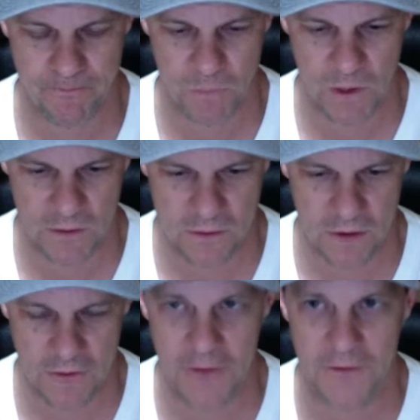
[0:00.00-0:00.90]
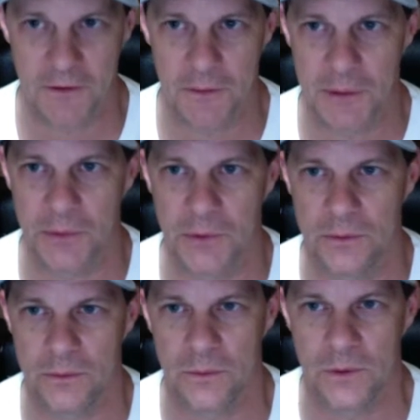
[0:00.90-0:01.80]
get stuff out there that
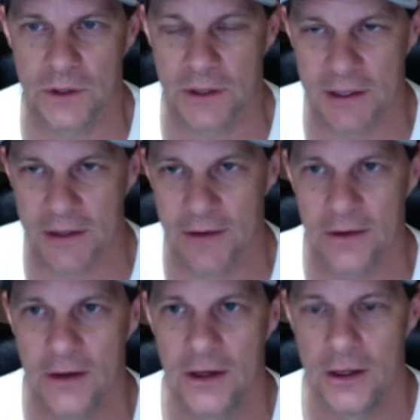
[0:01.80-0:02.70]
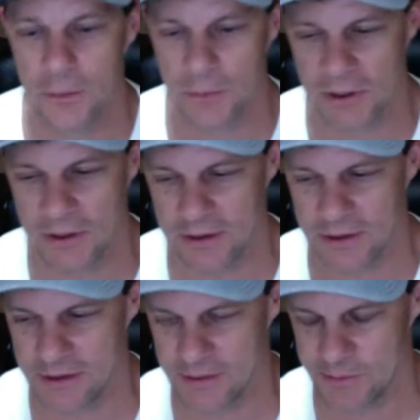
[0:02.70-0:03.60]
people could hear. But
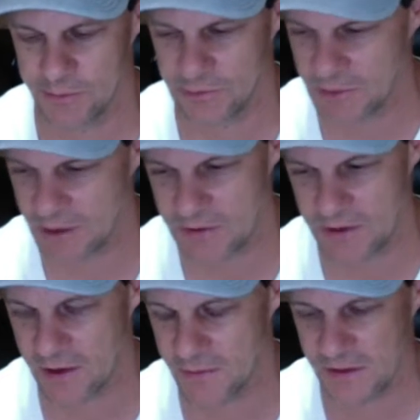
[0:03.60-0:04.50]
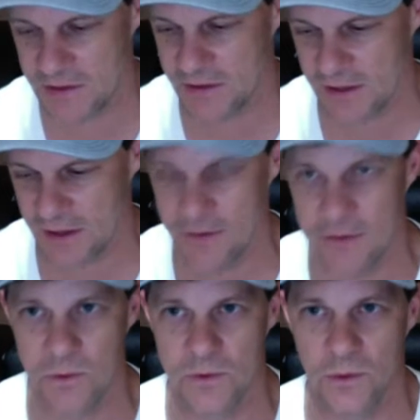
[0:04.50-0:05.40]
um, sometimes it comes easy, and
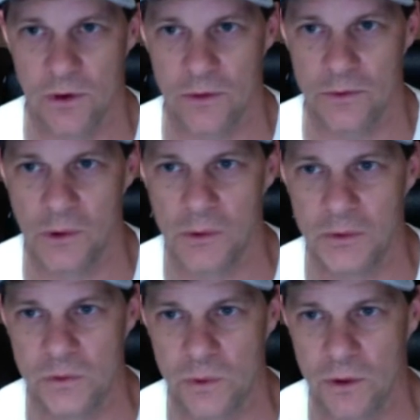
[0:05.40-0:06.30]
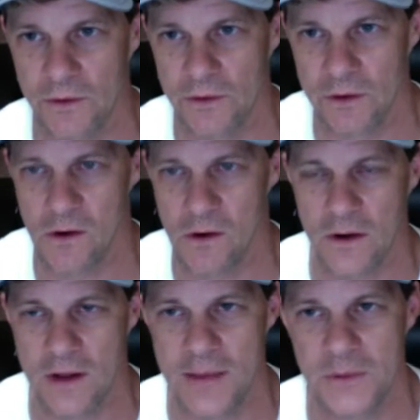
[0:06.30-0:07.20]
this was one of those moments where this song
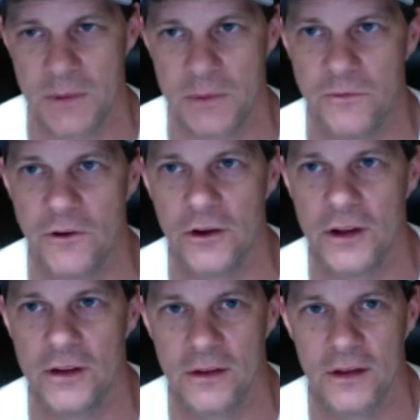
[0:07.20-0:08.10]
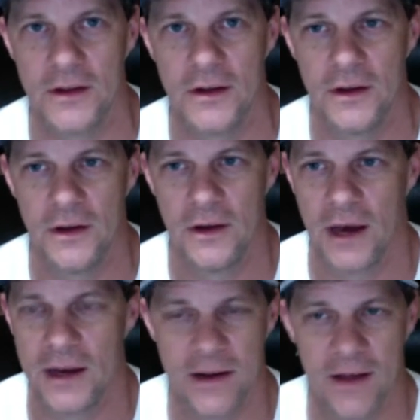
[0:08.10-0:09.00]
came to me very easily.
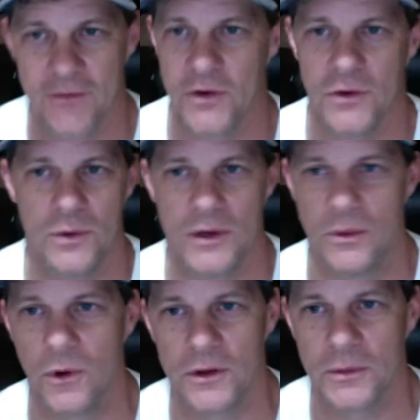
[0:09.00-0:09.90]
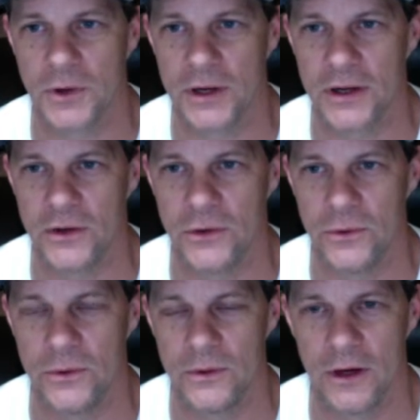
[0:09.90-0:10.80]
I didn't have to do any work to bring it
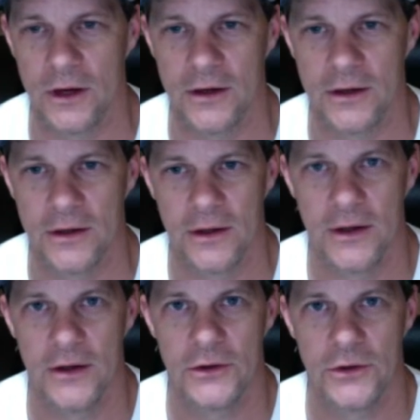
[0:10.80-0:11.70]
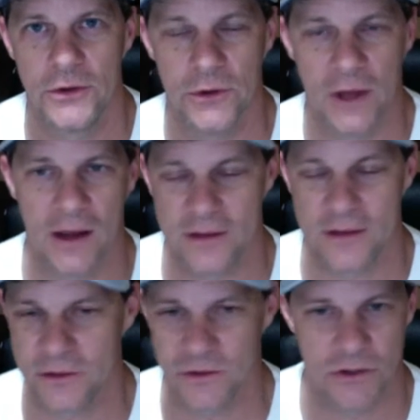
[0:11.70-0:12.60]
to uh, to you guys.
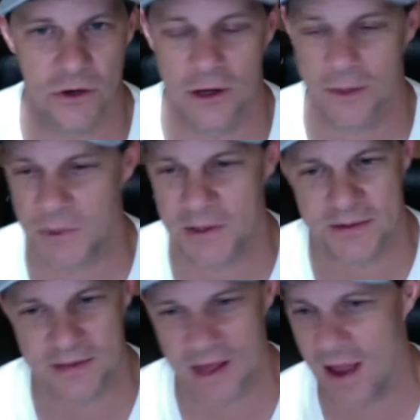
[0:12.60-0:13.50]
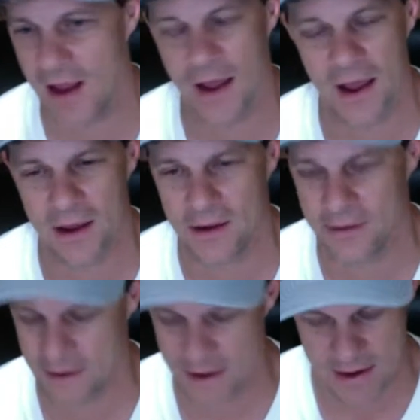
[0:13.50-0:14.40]
I just showed up and sang,
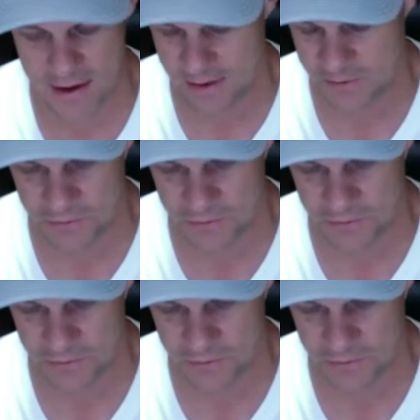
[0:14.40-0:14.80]
and and I'm